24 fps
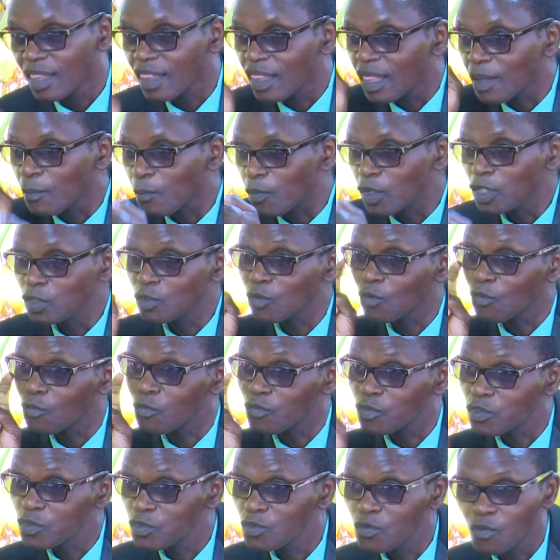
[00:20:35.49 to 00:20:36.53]
meet.
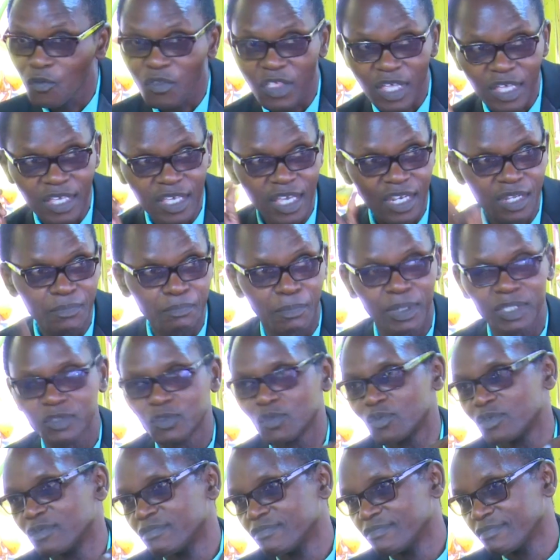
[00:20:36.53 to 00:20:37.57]
So I could
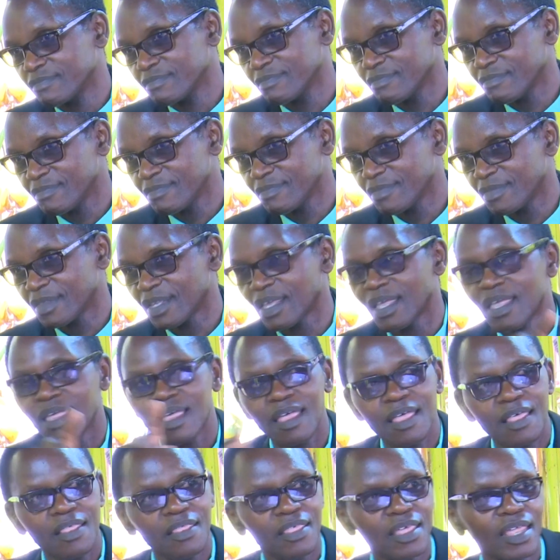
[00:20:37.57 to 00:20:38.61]
explain to the deaf
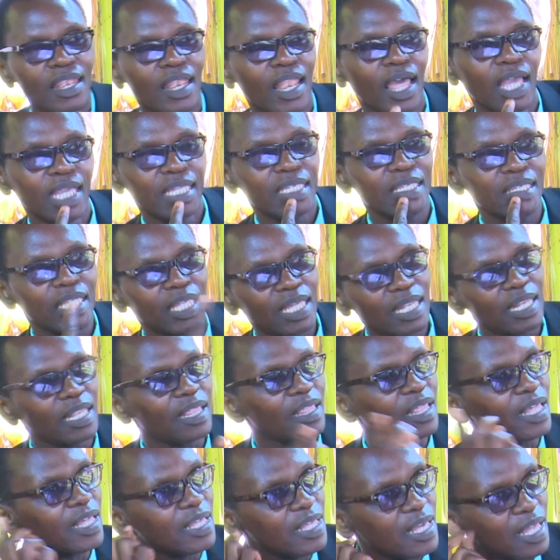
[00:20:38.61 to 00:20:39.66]
people how
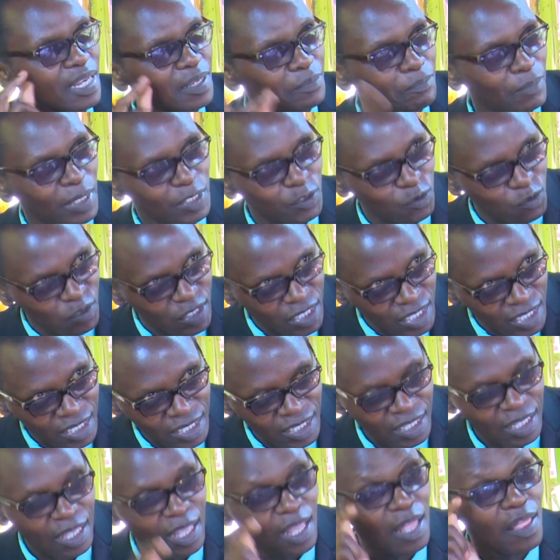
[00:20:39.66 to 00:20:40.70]
the hearing
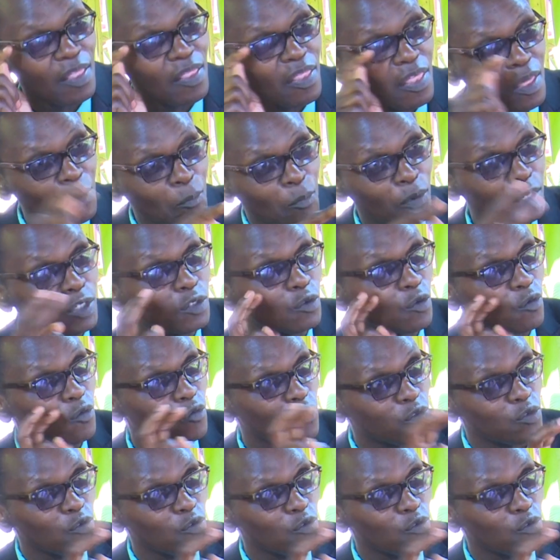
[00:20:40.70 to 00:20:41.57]
people were feeling,